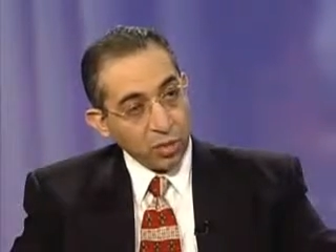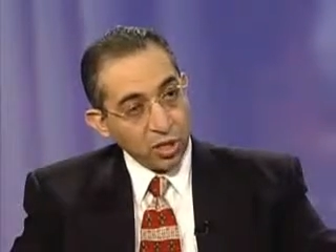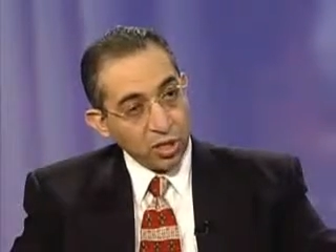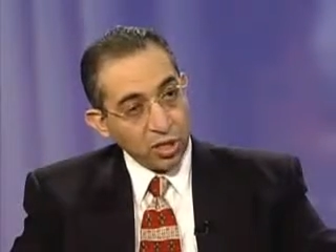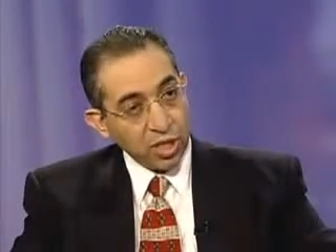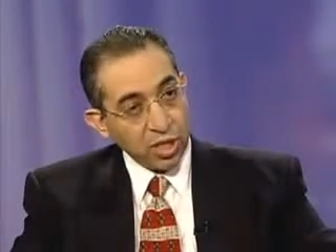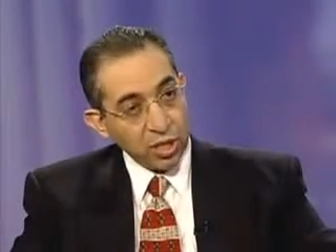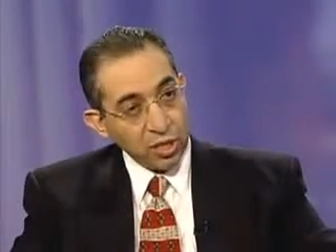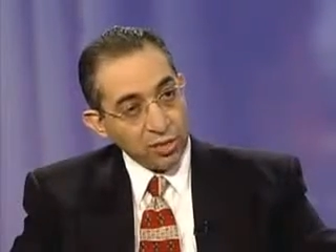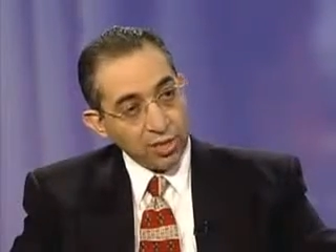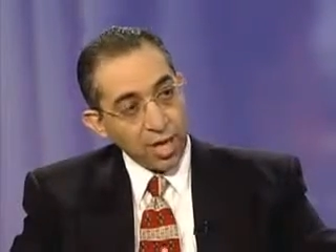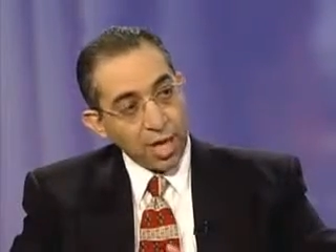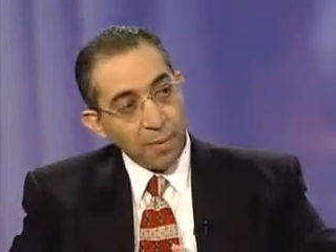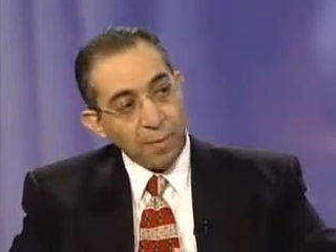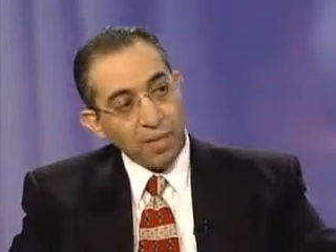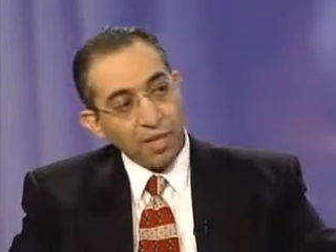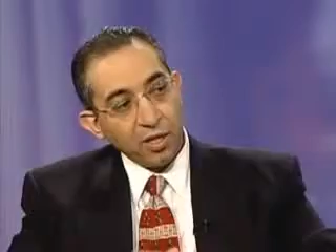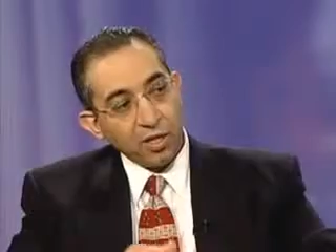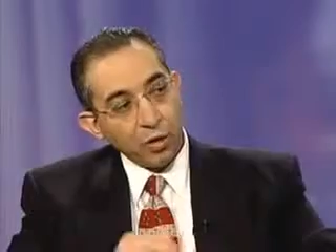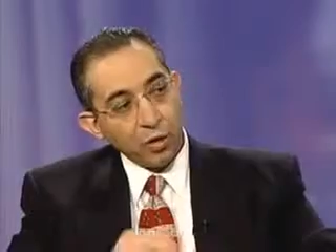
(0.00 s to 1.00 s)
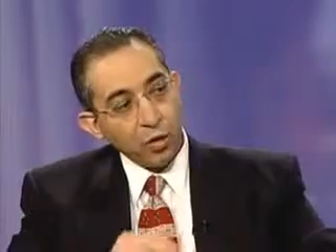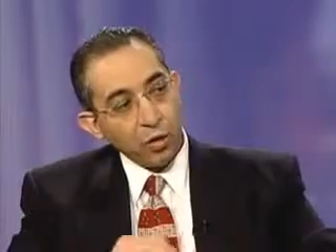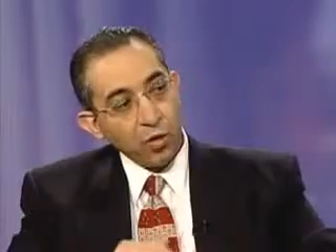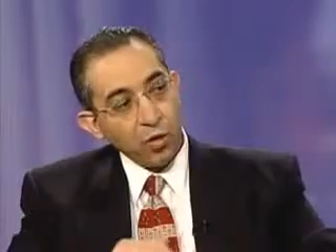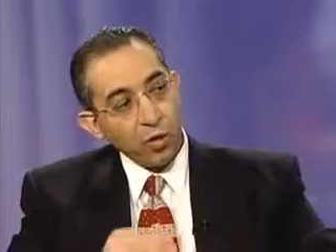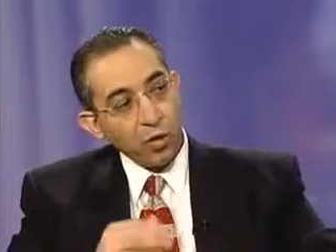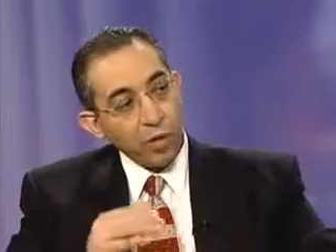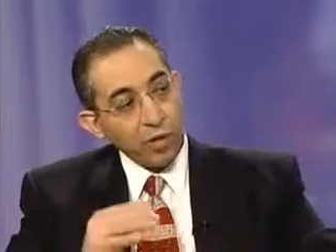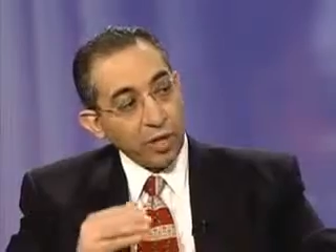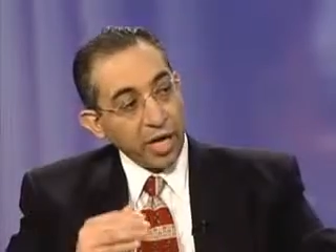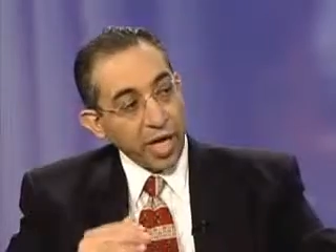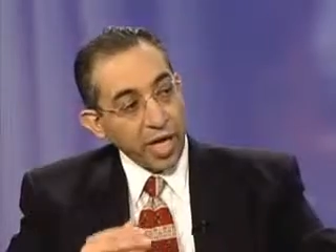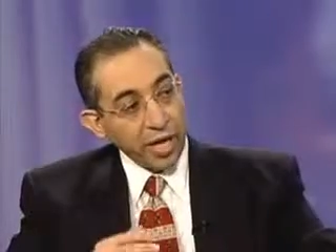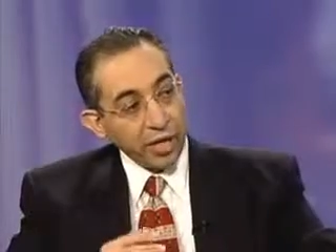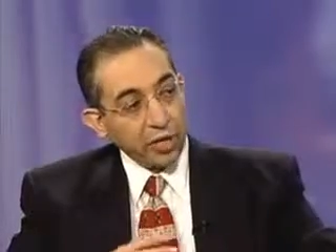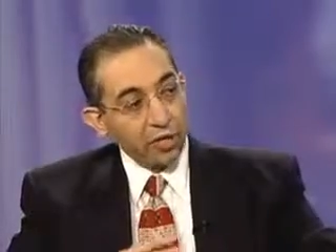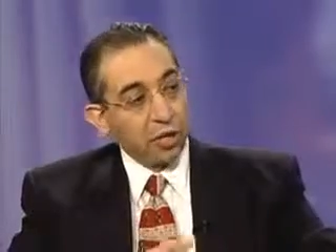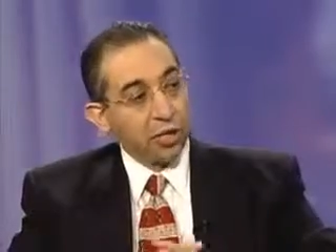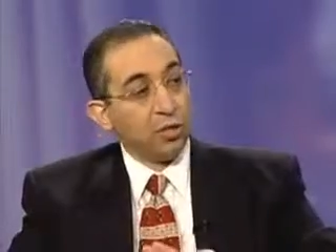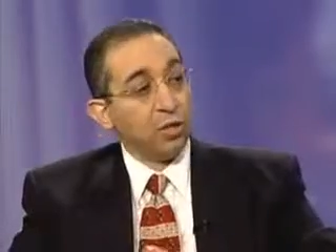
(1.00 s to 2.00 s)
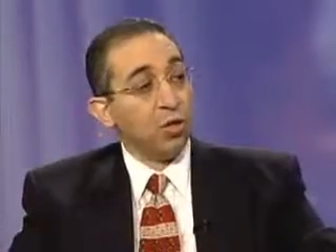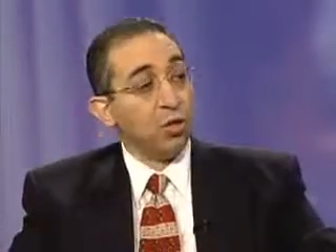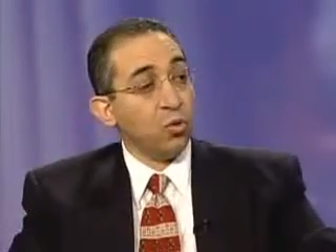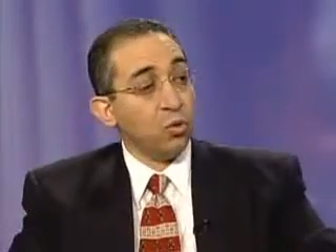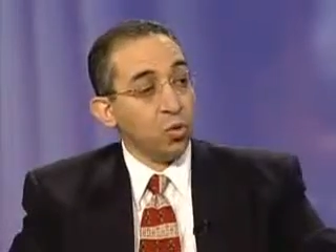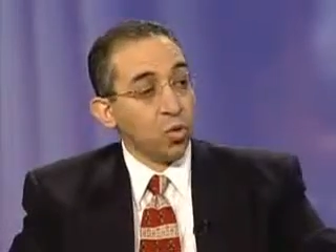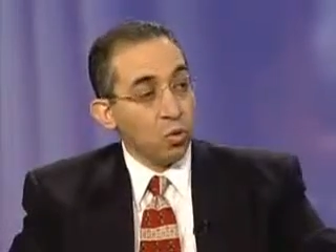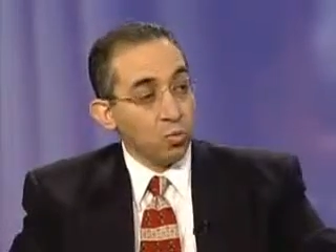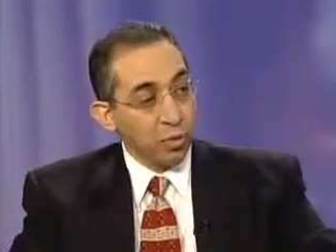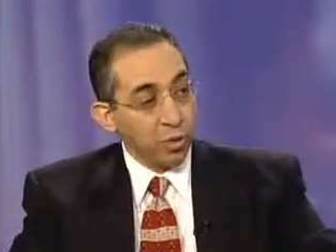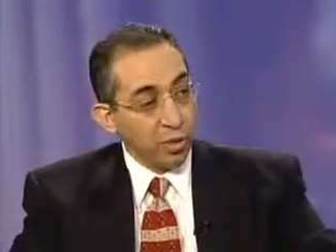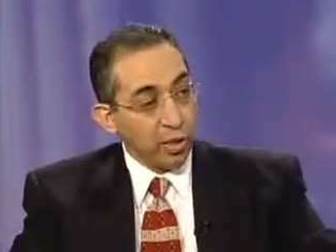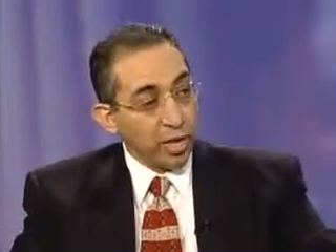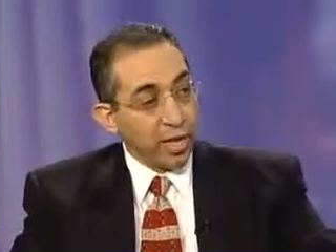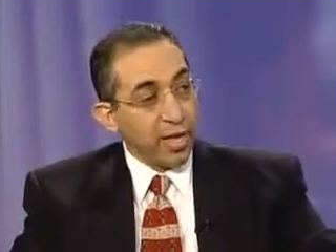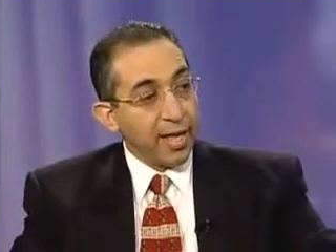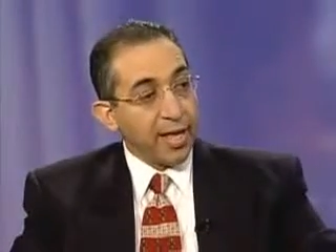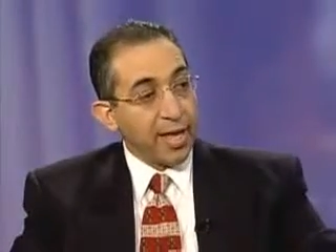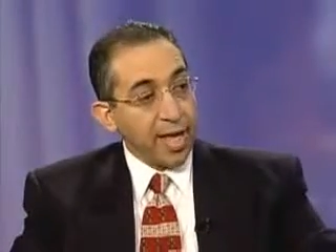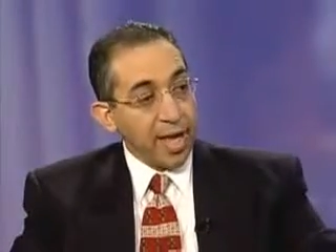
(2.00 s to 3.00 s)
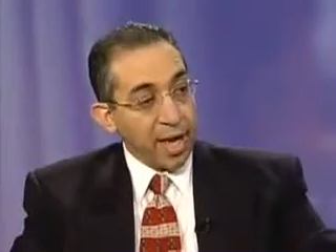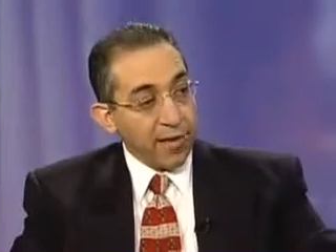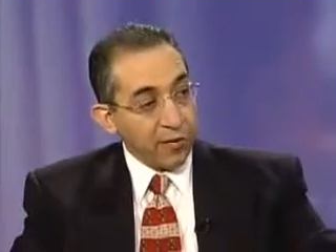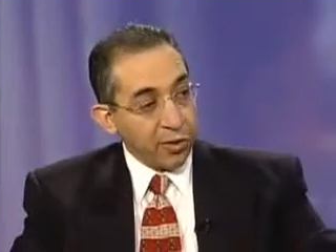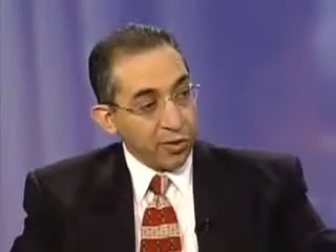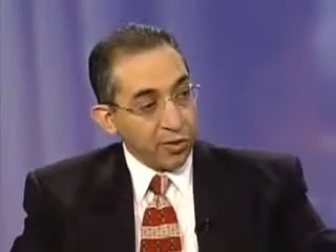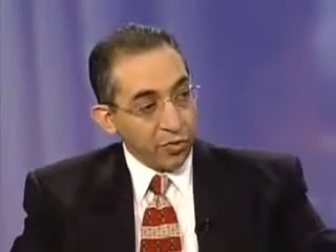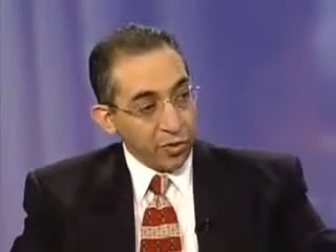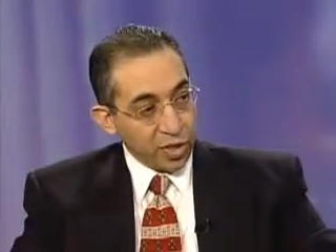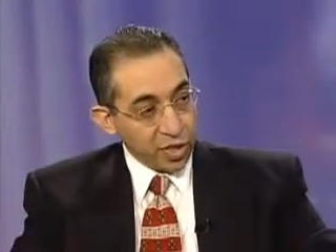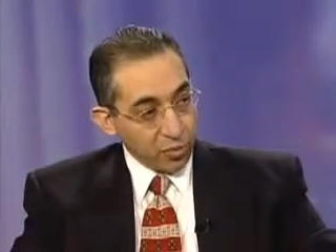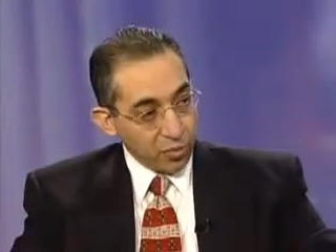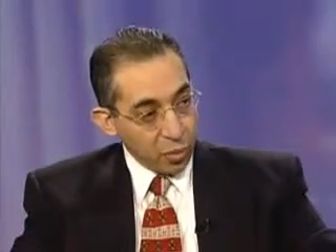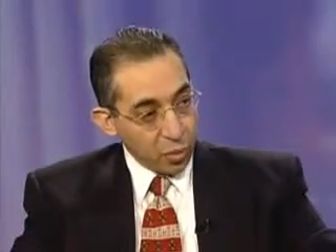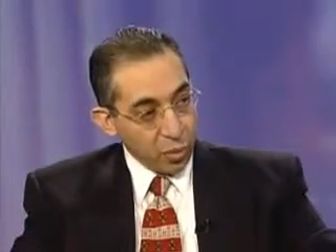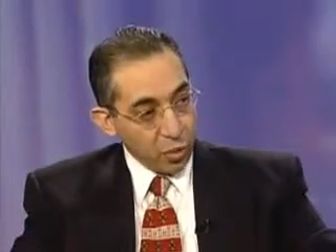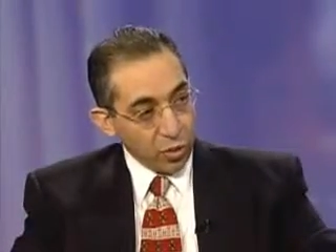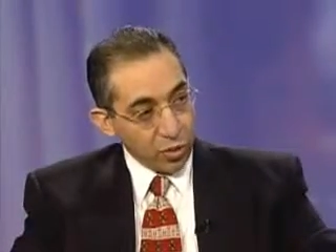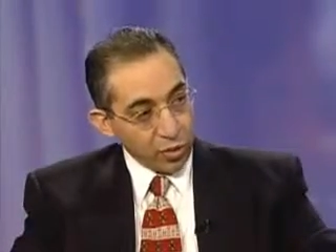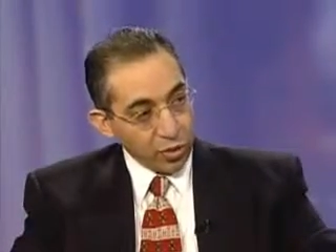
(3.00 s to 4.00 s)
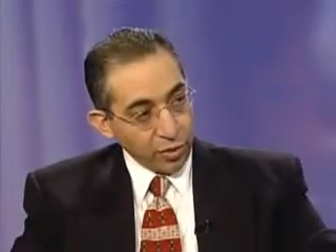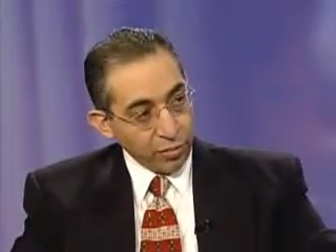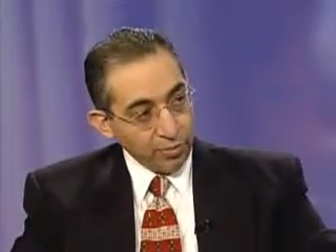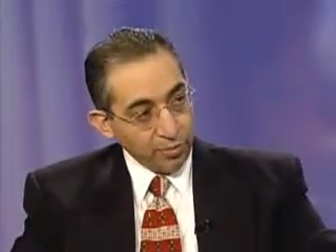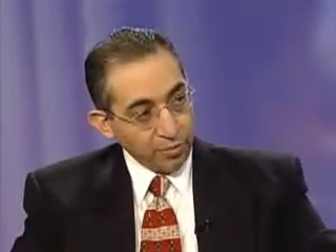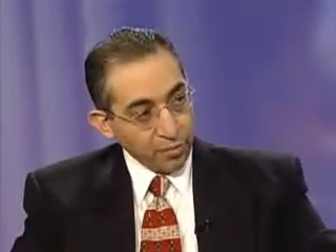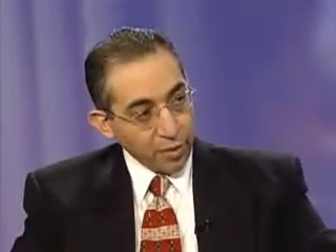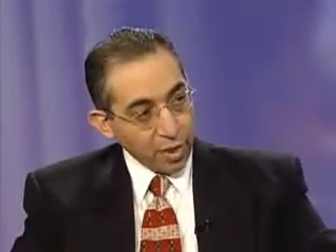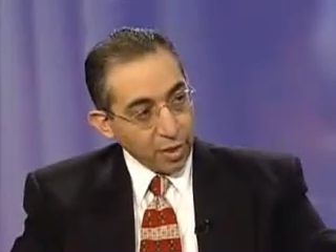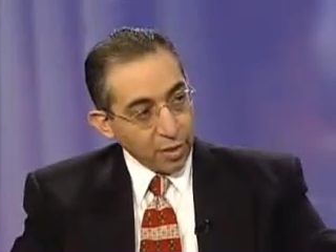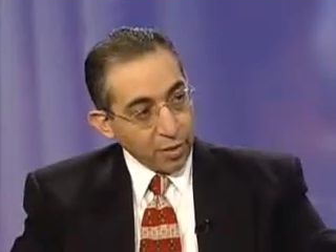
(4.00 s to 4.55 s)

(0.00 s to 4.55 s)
which tends to happen at earlier age than the normal average risk person.